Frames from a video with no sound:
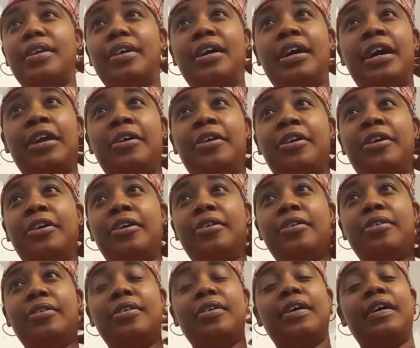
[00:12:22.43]
I don't
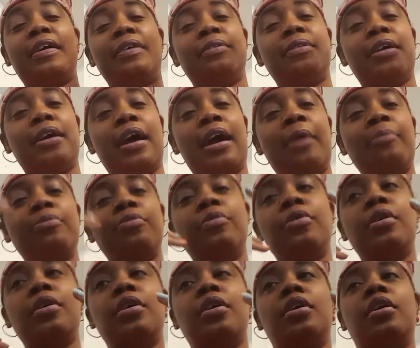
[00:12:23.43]
know. I, I'm
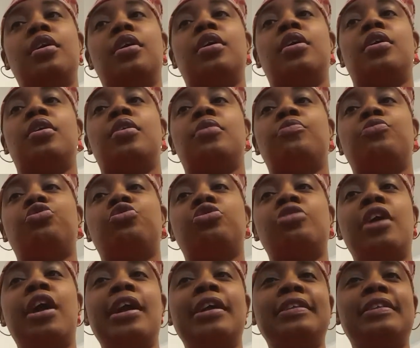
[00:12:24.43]

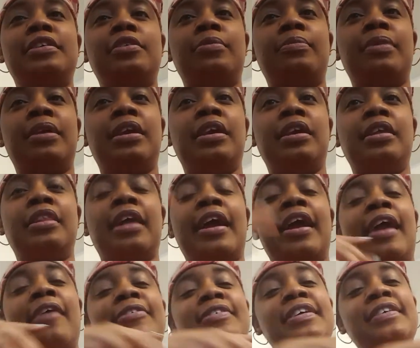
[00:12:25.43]
trying to be
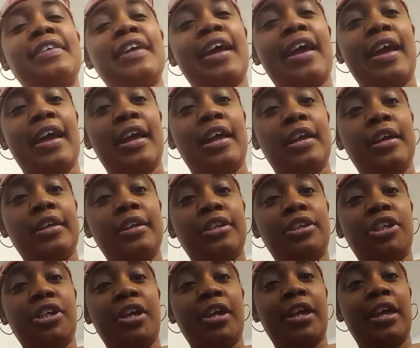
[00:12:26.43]
like ever since I had
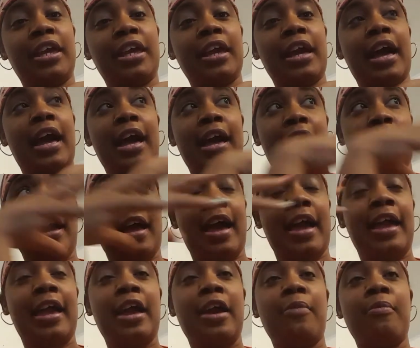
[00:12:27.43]
Chunky, I I
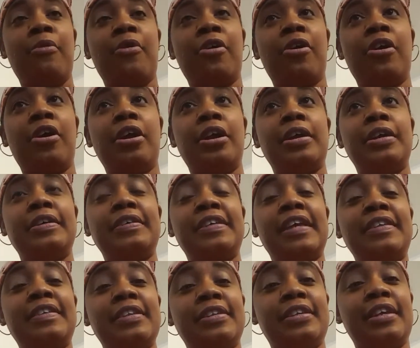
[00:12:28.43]
am more
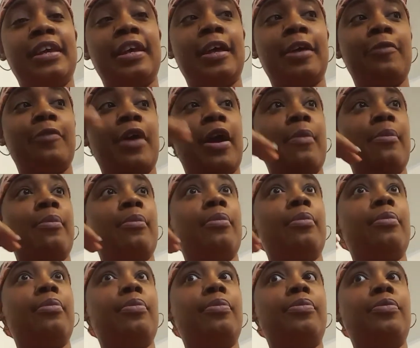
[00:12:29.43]
sensitive. I'm
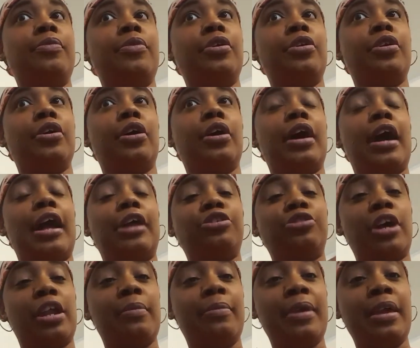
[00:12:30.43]
you know, I
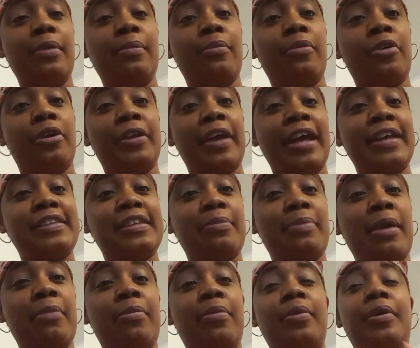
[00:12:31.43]
try to be more nice to
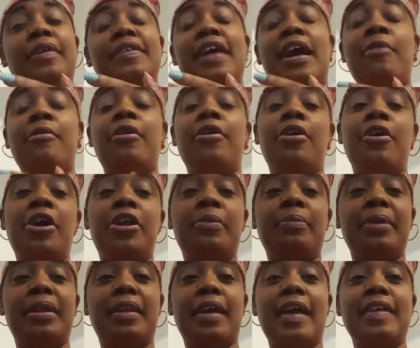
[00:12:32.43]
people because I want her to
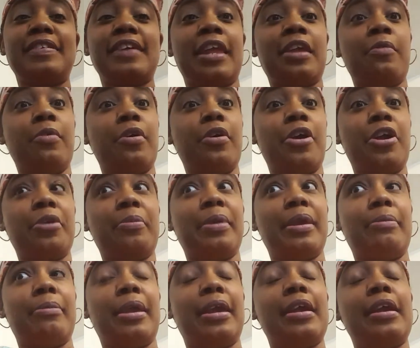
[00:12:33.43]
be nice. I don't want her to
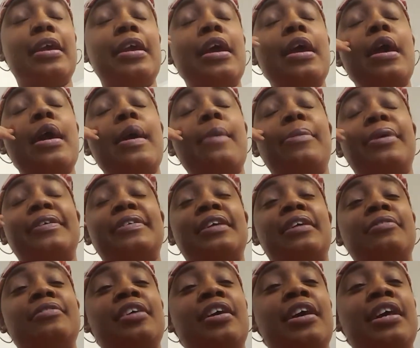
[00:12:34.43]
be mean. But
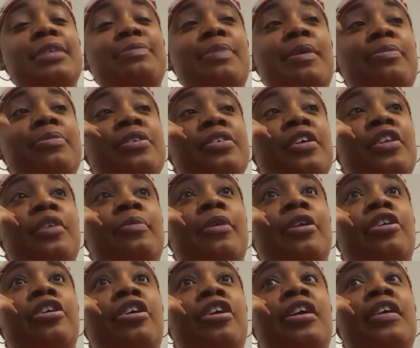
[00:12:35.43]
sometimes people just get on my
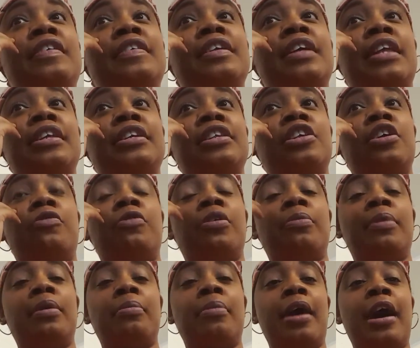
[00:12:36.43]
nerves. I just don't want
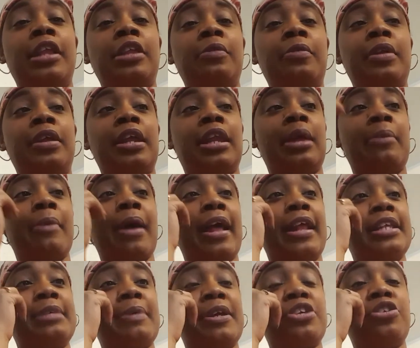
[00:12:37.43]
to be bothered with
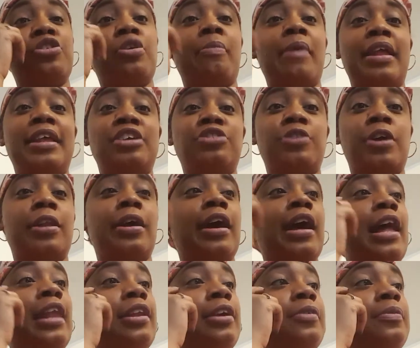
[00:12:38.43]
anybody, especially nobody that's trying to
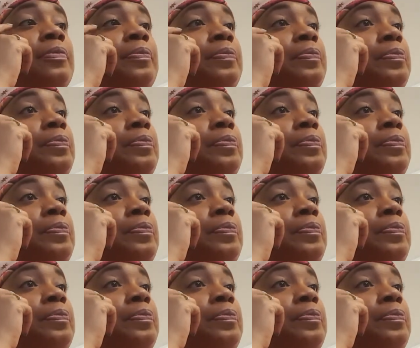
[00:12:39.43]
holler.